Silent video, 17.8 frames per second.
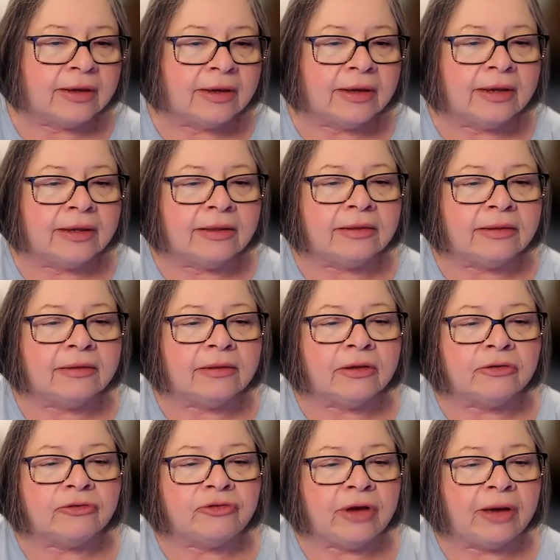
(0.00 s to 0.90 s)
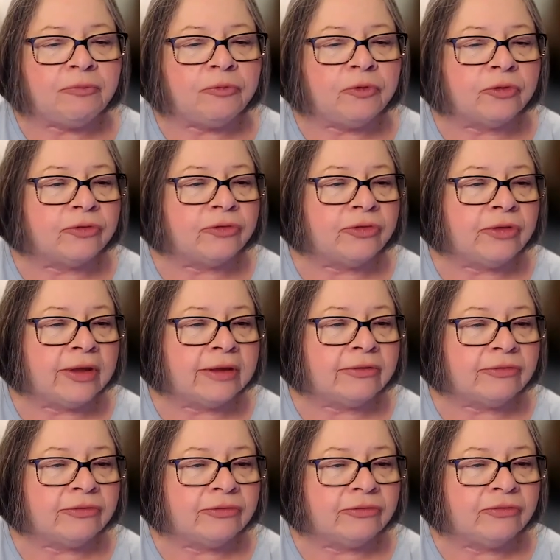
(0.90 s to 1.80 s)
In chapter
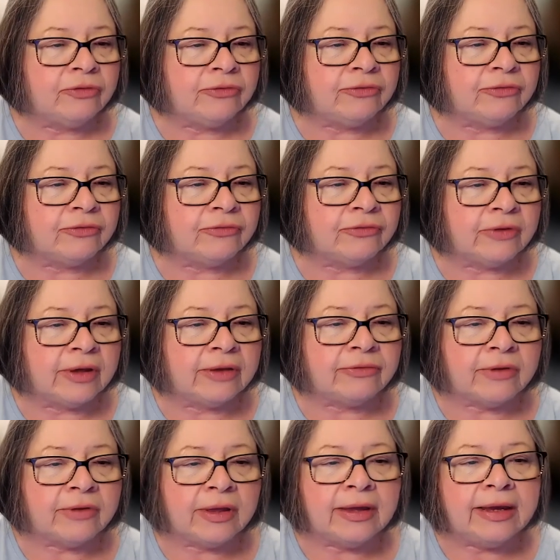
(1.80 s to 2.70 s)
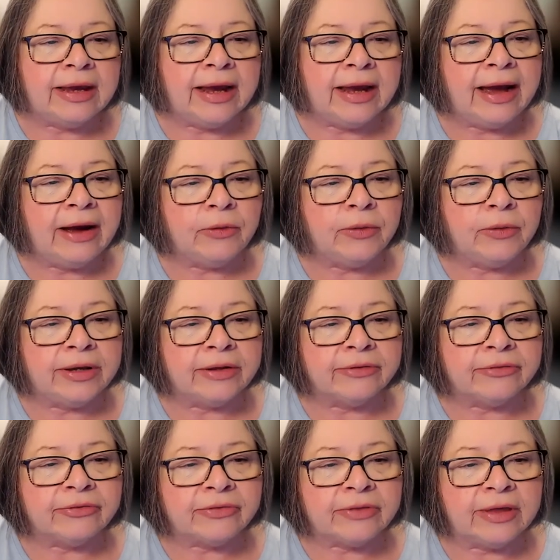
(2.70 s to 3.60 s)
six, Jesus says, How
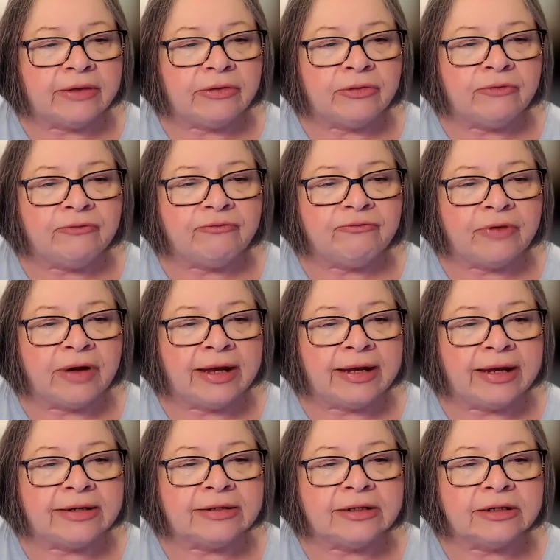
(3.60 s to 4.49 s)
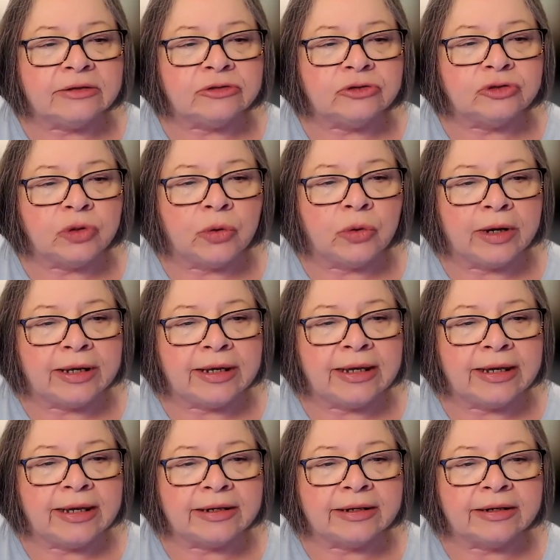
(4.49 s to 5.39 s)
else can you find
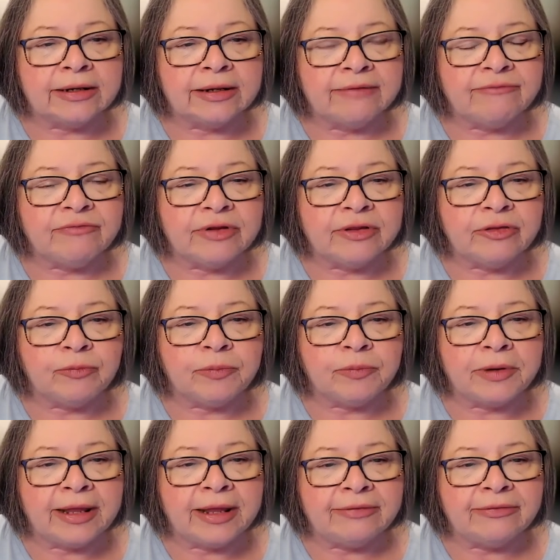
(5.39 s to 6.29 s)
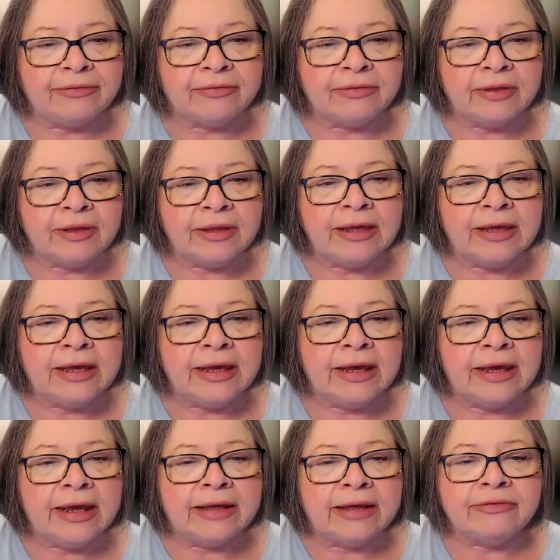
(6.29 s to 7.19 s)
joy in a loveless place
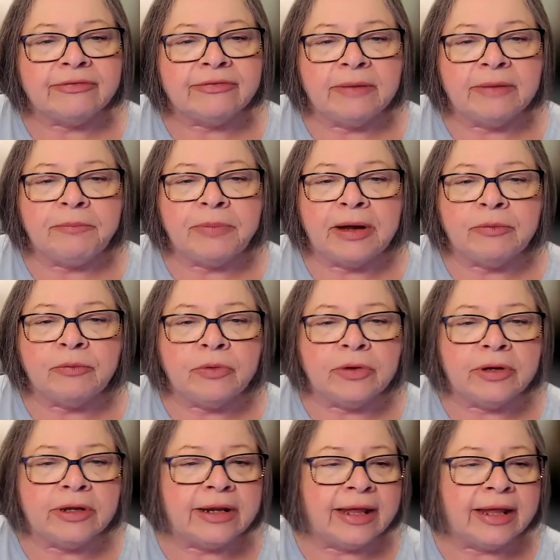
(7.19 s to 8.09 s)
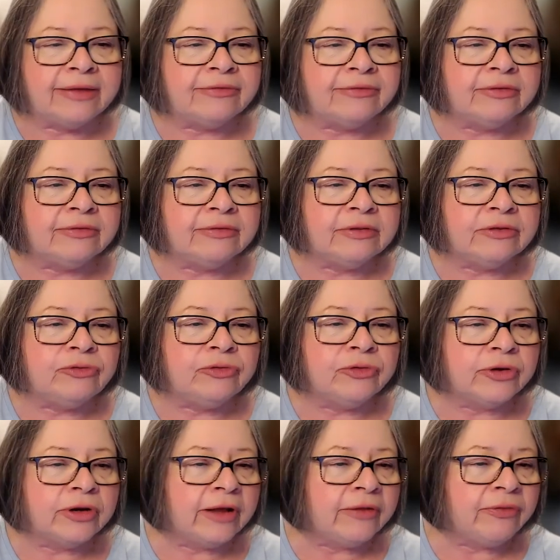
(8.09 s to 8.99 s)
except by realizing that
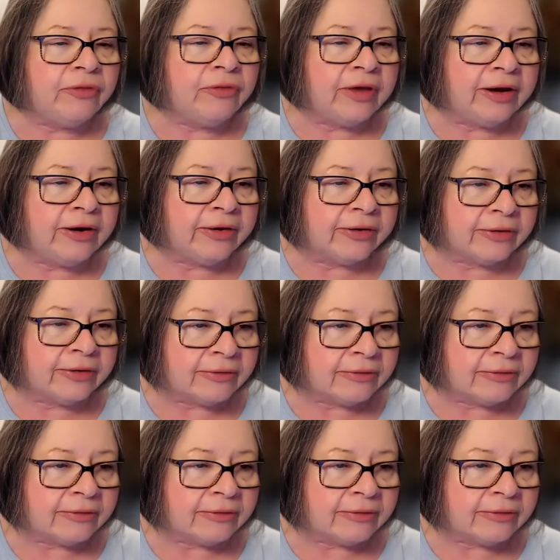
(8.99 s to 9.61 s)
you're not there?